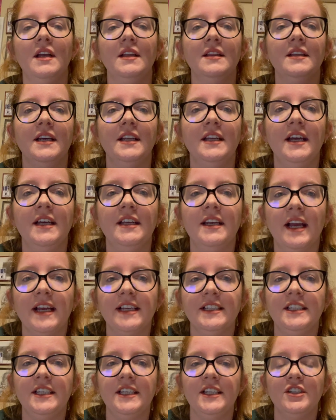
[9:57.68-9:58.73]
Then in
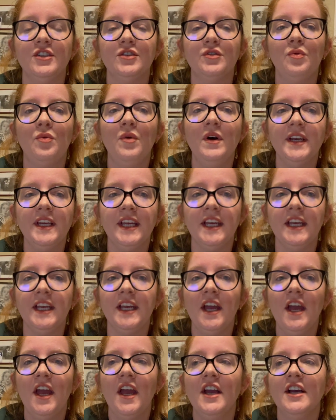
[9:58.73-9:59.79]
1920,
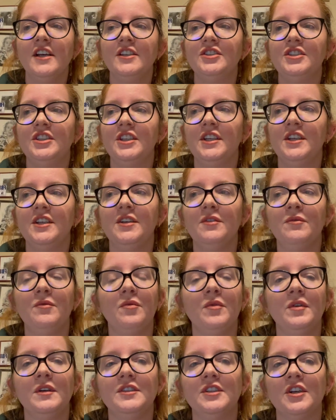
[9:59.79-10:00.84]
she
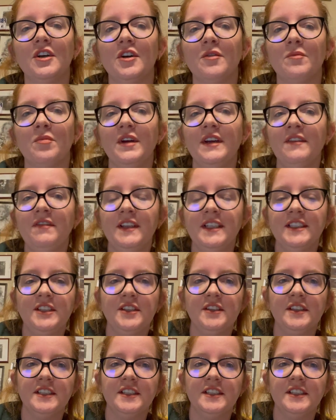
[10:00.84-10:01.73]
would turn briefly to the